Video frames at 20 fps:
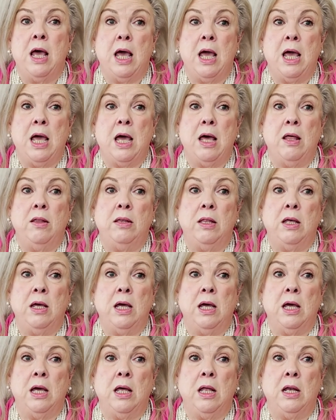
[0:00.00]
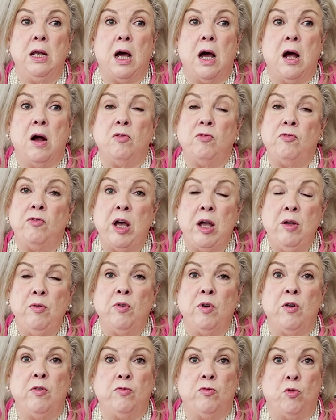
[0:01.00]
and then our
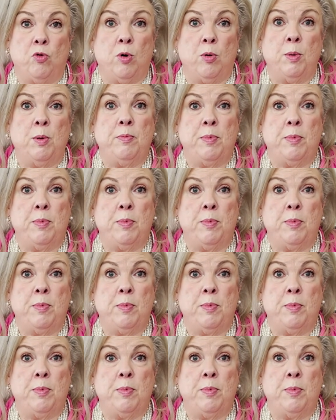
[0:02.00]
favorite form